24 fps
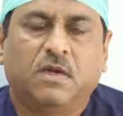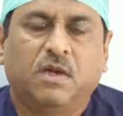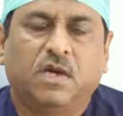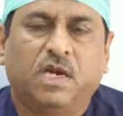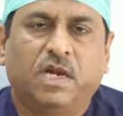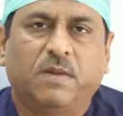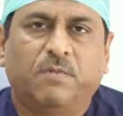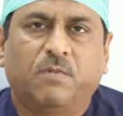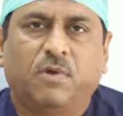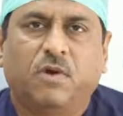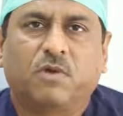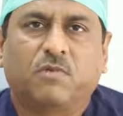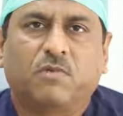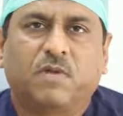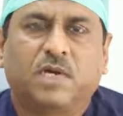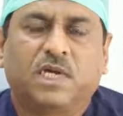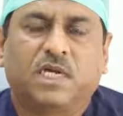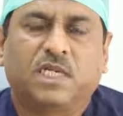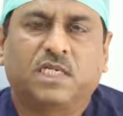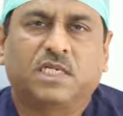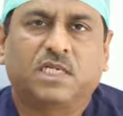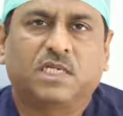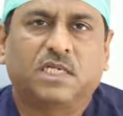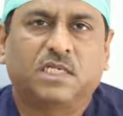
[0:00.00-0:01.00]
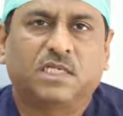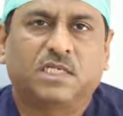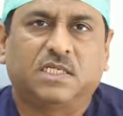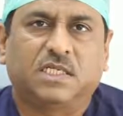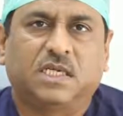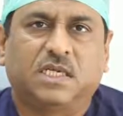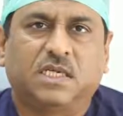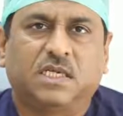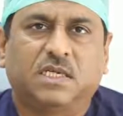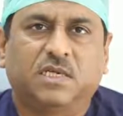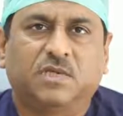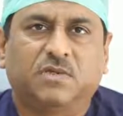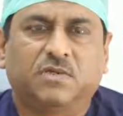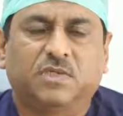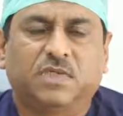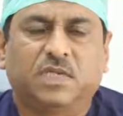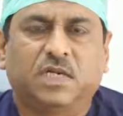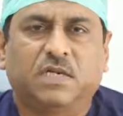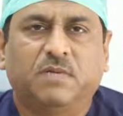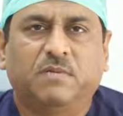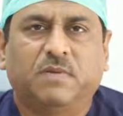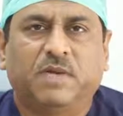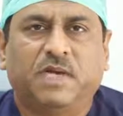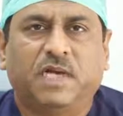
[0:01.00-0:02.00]
Lip augmentation is done
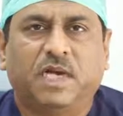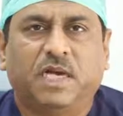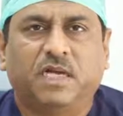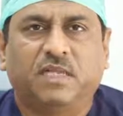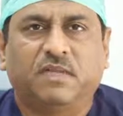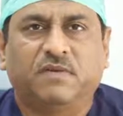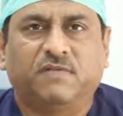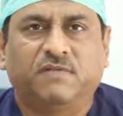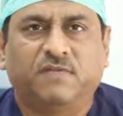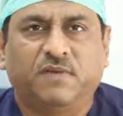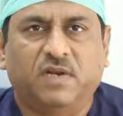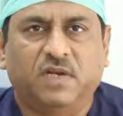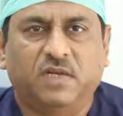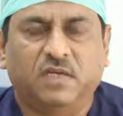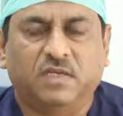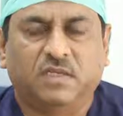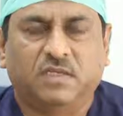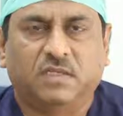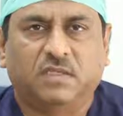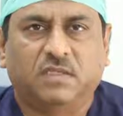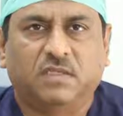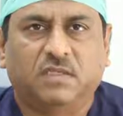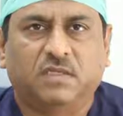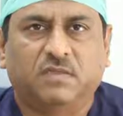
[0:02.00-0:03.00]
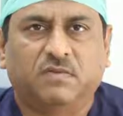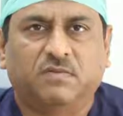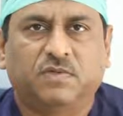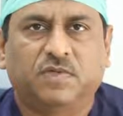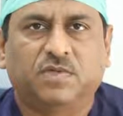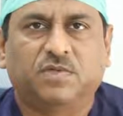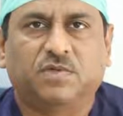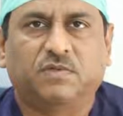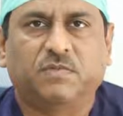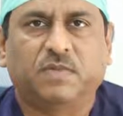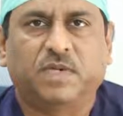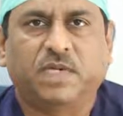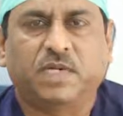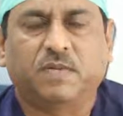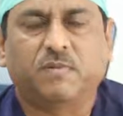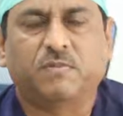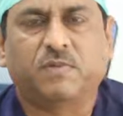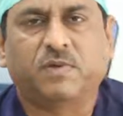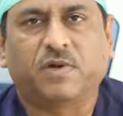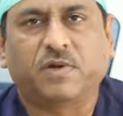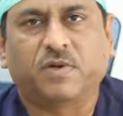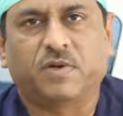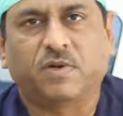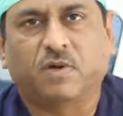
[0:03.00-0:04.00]
usually by either fillers, which could be
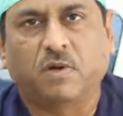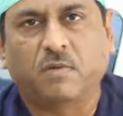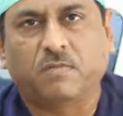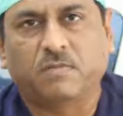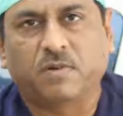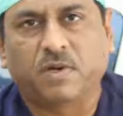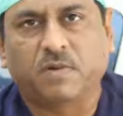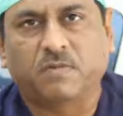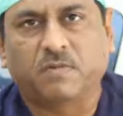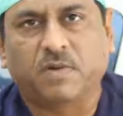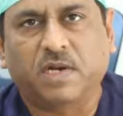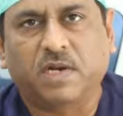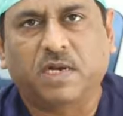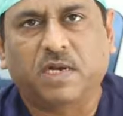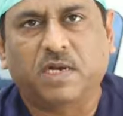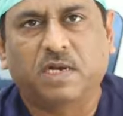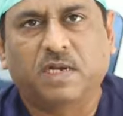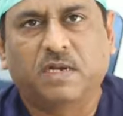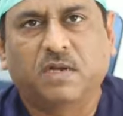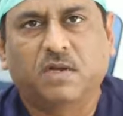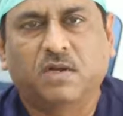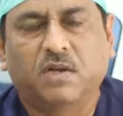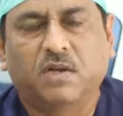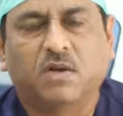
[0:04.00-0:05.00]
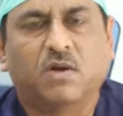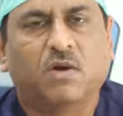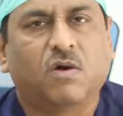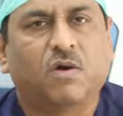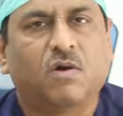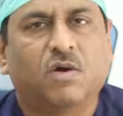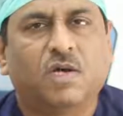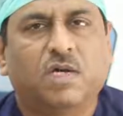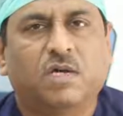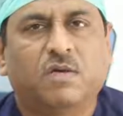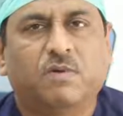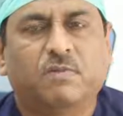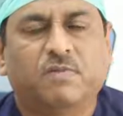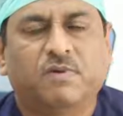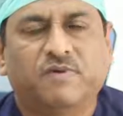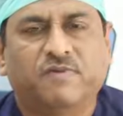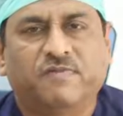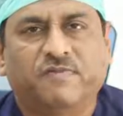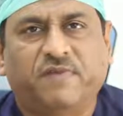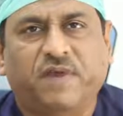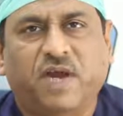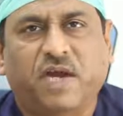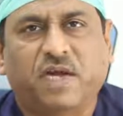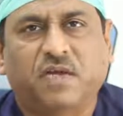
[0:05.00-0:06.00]
temporary or permanent, or it could be
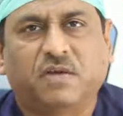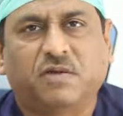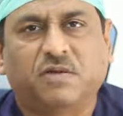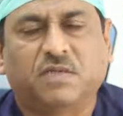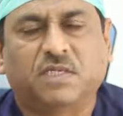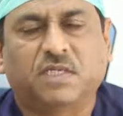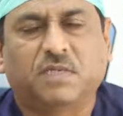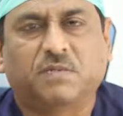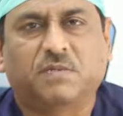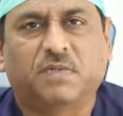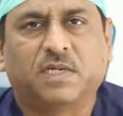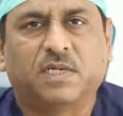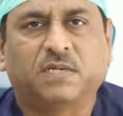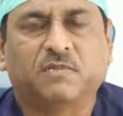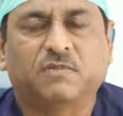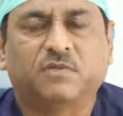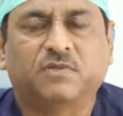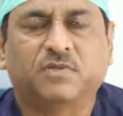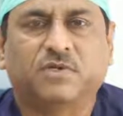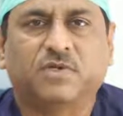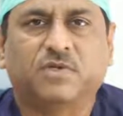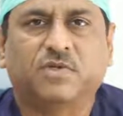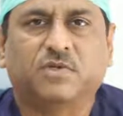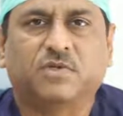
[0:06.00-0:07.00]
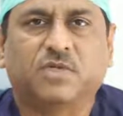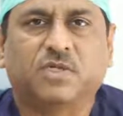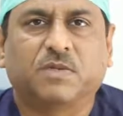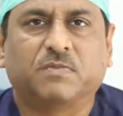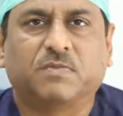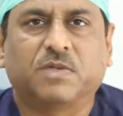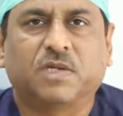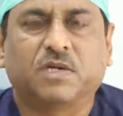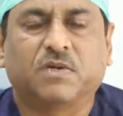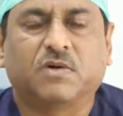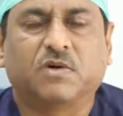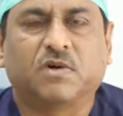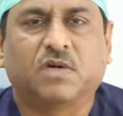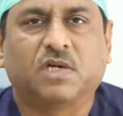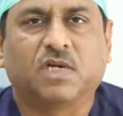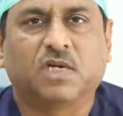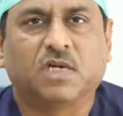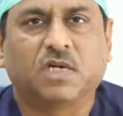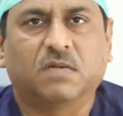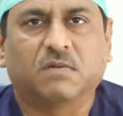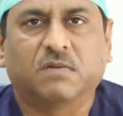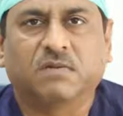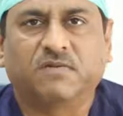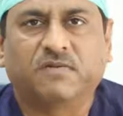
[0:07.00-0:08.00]
fat, or sometimes we do something
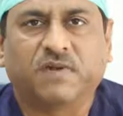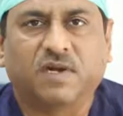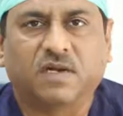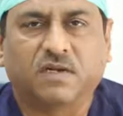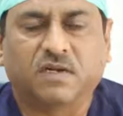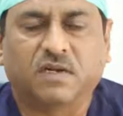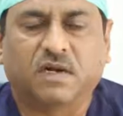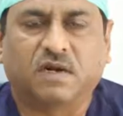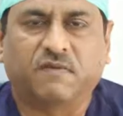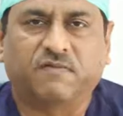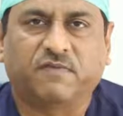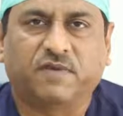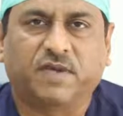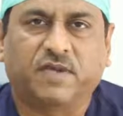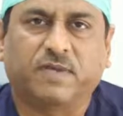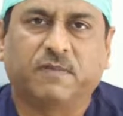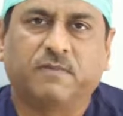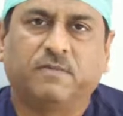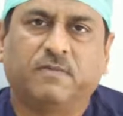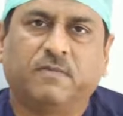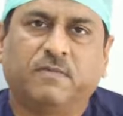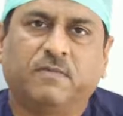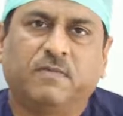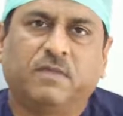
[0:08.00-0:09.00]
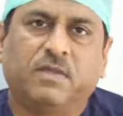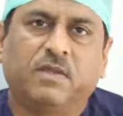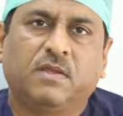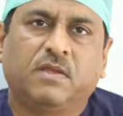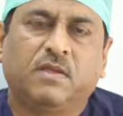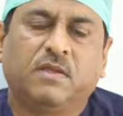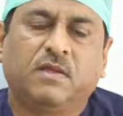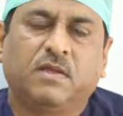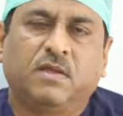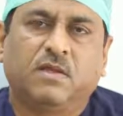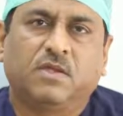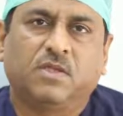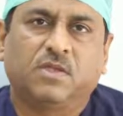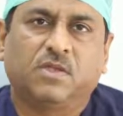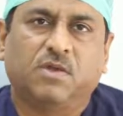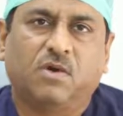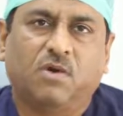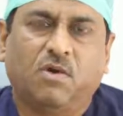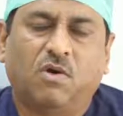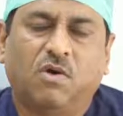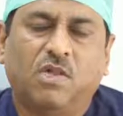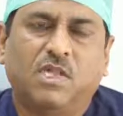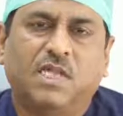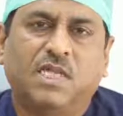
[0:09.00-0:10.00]
called dermafat grafting. So
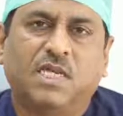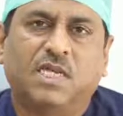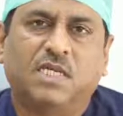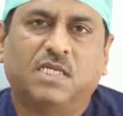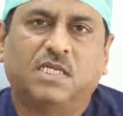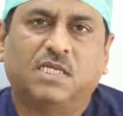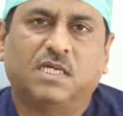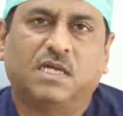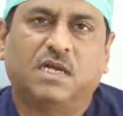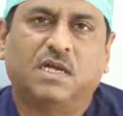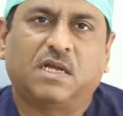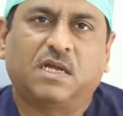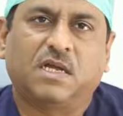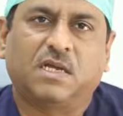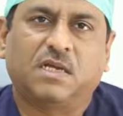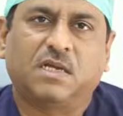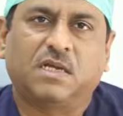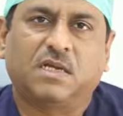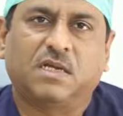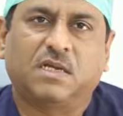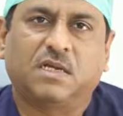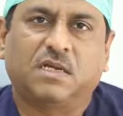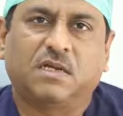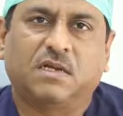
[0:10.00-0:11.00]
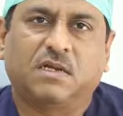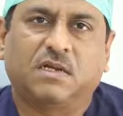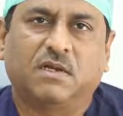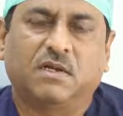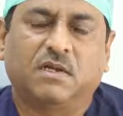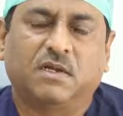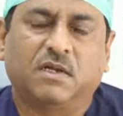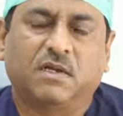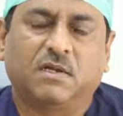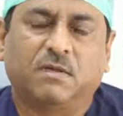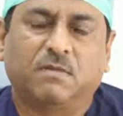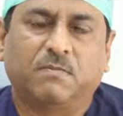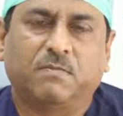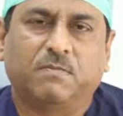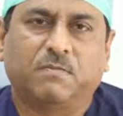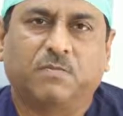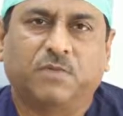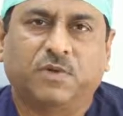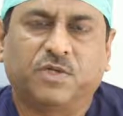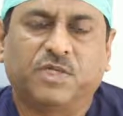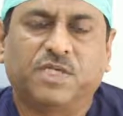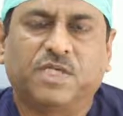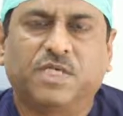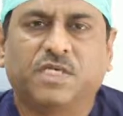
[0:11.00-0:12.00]
all these are
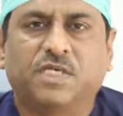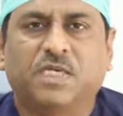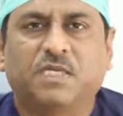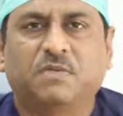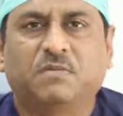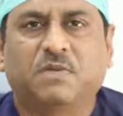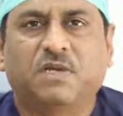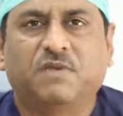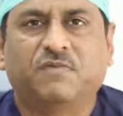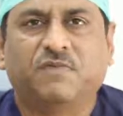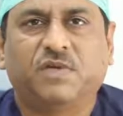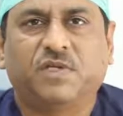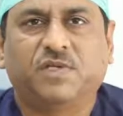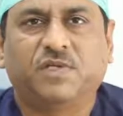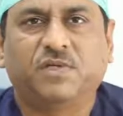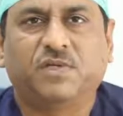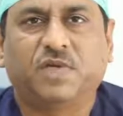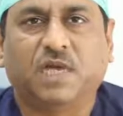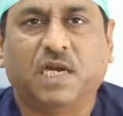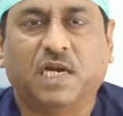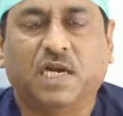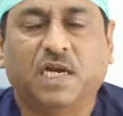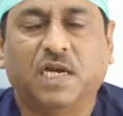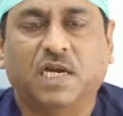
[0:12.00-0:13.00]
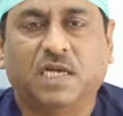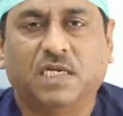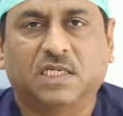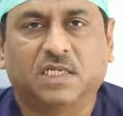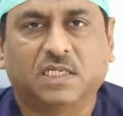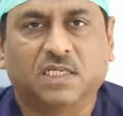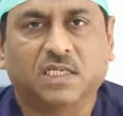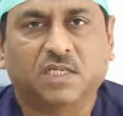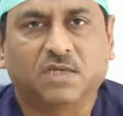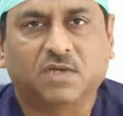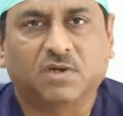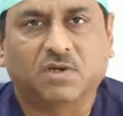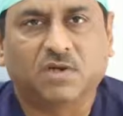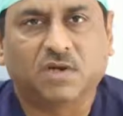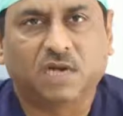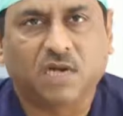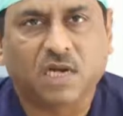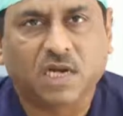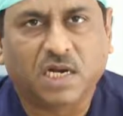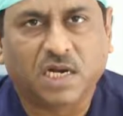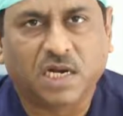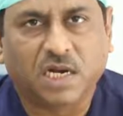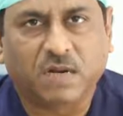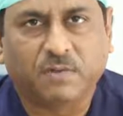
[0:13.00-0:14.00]
procedures by which you enlarge
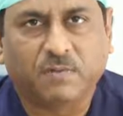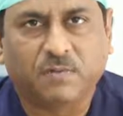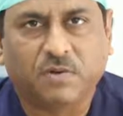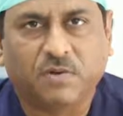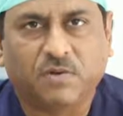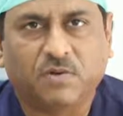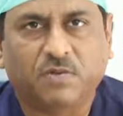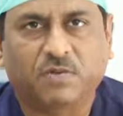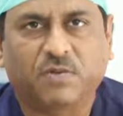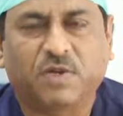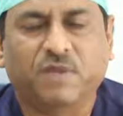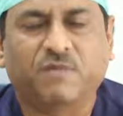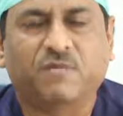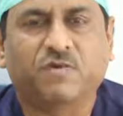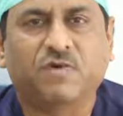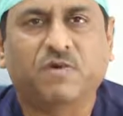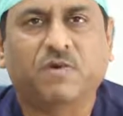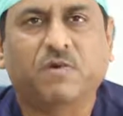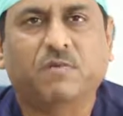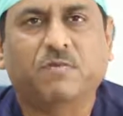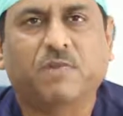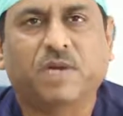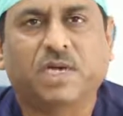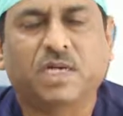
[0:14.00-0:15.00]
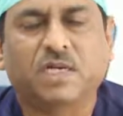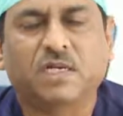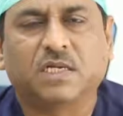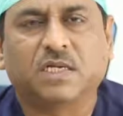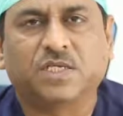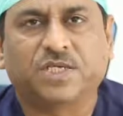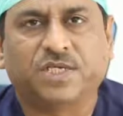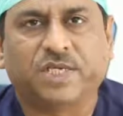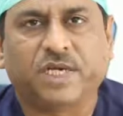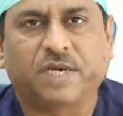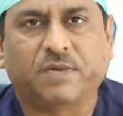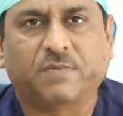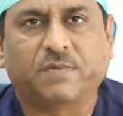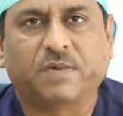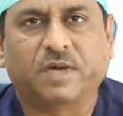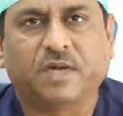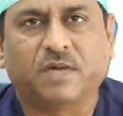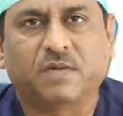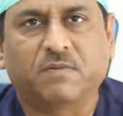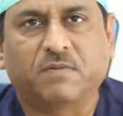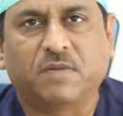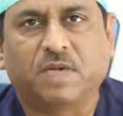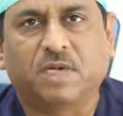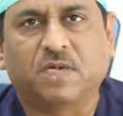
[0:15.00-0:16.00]
a lip to give you a better shape
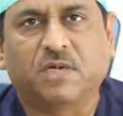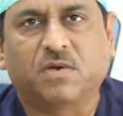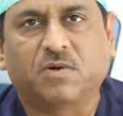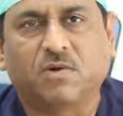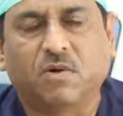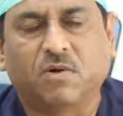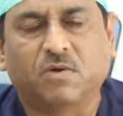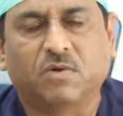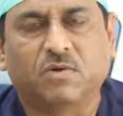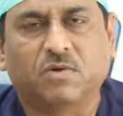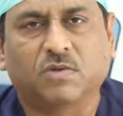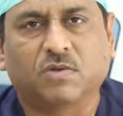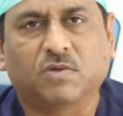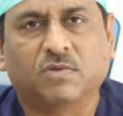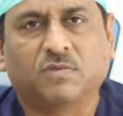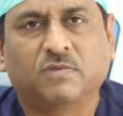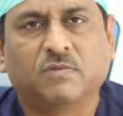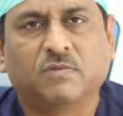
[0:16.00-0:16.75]
and a better contour.